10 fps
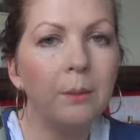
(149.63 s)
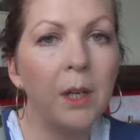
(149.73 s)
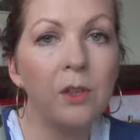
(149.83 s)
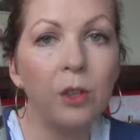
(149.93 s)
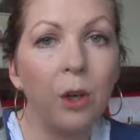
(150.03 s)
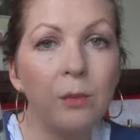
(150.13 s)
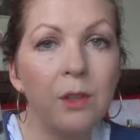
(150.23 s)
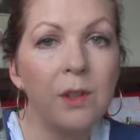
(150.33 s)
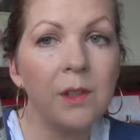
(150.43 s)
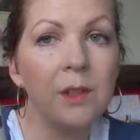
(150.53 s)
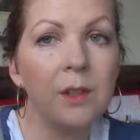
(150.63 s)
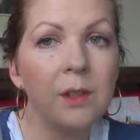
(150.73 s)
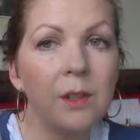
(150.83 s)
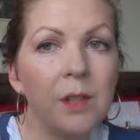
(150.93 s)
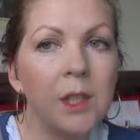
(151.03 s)
budget options
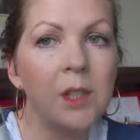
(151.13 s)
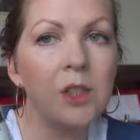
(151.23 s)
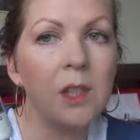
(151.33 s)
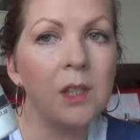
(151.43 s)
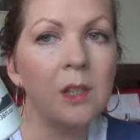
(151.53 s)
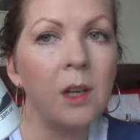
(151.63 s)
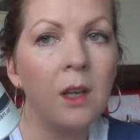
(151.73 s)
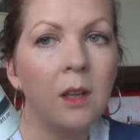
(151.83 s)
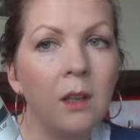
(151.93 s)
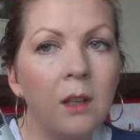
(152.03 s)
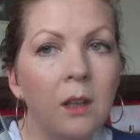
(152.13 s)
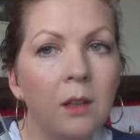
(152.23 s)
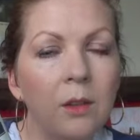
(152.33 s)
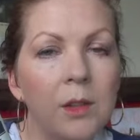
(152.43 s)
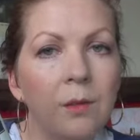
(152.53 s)
to suggest,
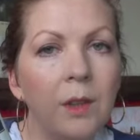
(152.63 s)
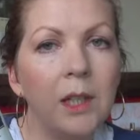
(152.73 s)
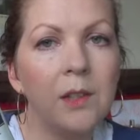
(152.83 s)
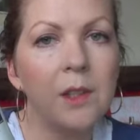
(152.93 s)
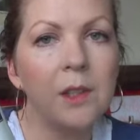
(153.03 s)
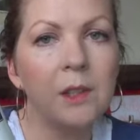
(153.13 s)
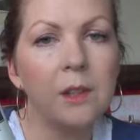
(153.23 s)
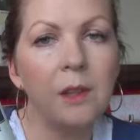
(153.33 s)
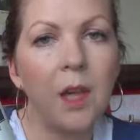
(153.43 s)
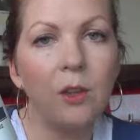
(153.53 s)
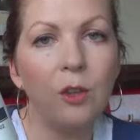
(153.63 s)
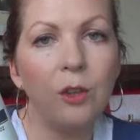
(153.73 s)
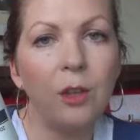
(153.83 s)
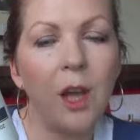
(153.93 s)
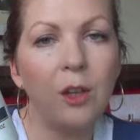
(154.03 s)
because it really is just
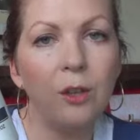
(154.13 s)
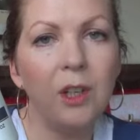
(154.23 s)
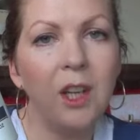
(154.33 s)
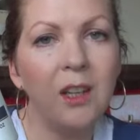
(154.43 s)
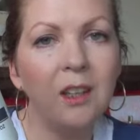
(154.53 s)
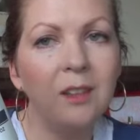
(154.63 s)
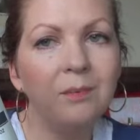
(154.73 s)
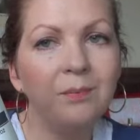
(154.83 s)
that unique.